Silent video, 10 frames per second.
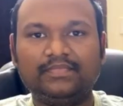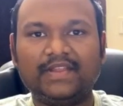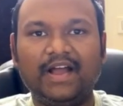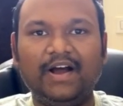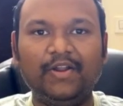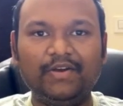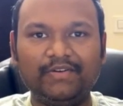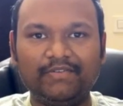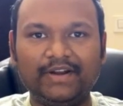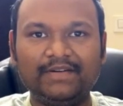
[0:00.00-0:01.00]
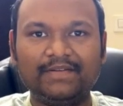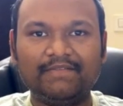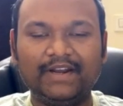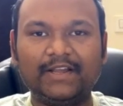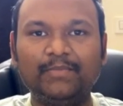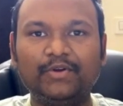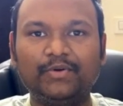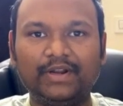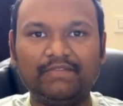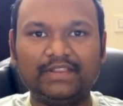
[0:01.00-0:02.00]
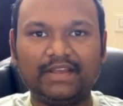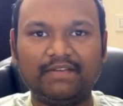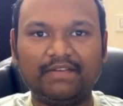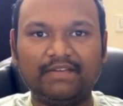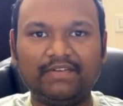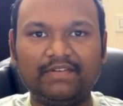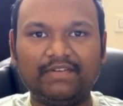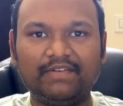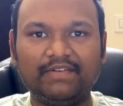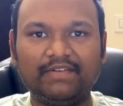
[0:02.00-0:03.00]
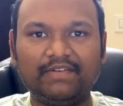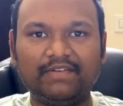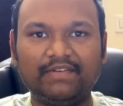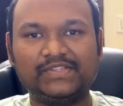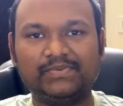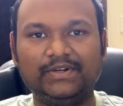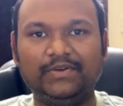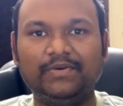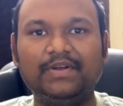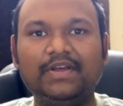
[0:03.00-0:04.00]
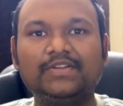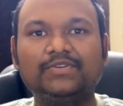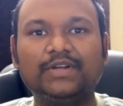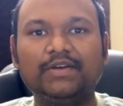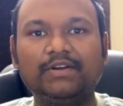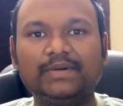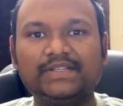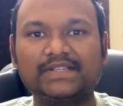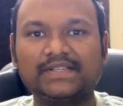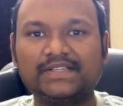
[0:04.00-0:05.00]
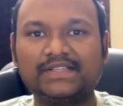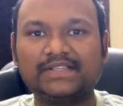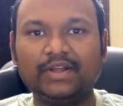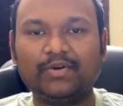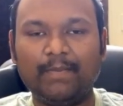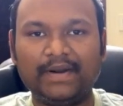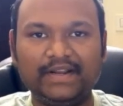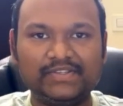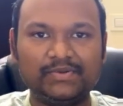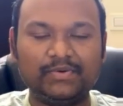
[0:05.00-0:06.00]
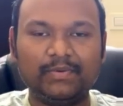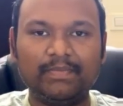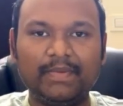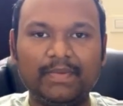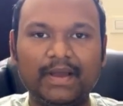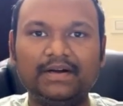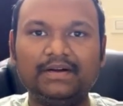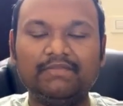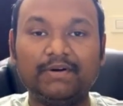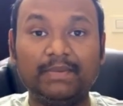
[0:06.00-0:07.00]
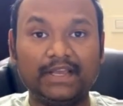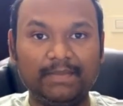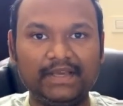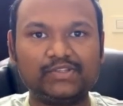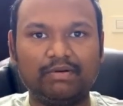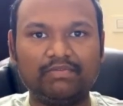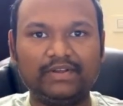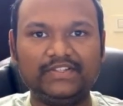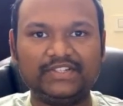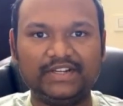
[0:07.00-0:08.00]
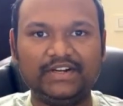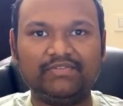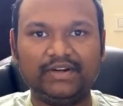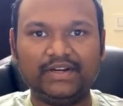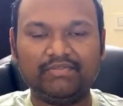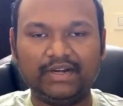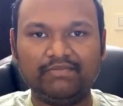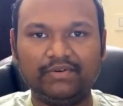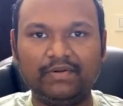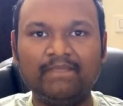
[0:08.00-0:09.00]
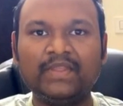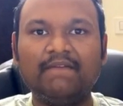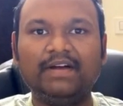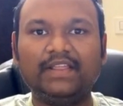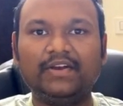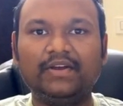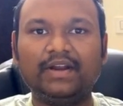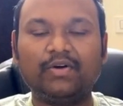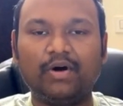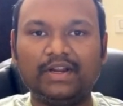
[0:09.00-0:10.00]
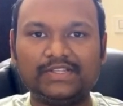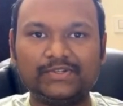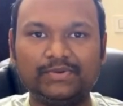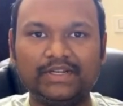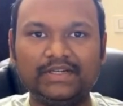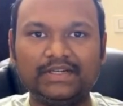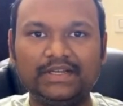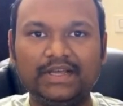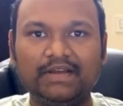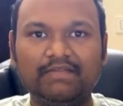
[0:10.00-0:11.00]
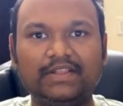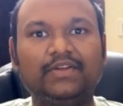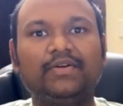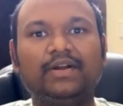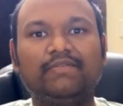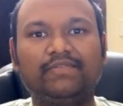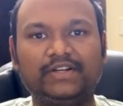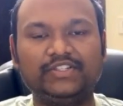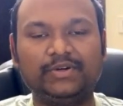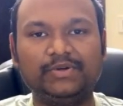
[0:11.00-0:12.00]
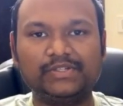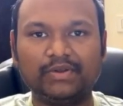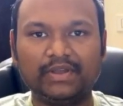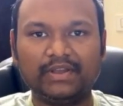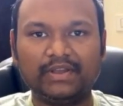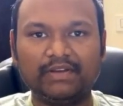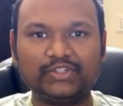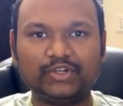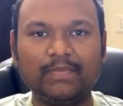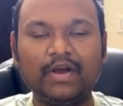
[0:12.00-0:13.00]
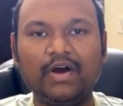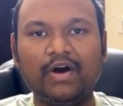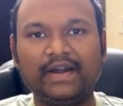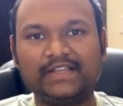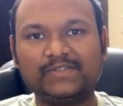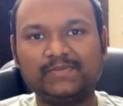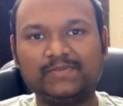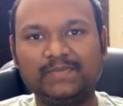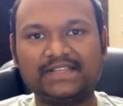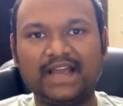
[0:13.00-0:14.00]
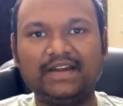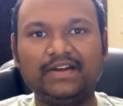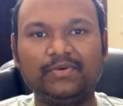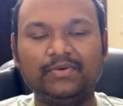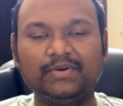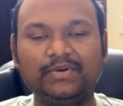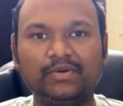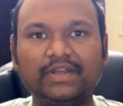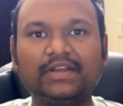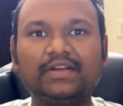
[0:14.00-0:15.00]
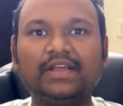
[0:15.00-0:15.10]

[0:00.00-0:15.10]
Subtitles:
Hello everyone, welcome to Coding with Avinash. Welcome to today's video. Today we'll be discussing about a comprehensive roadmap for becoming a software engineer in 2024. Whether you are a college student, whether you are a fresher who is looking for a job, or an experienced candidate who is looking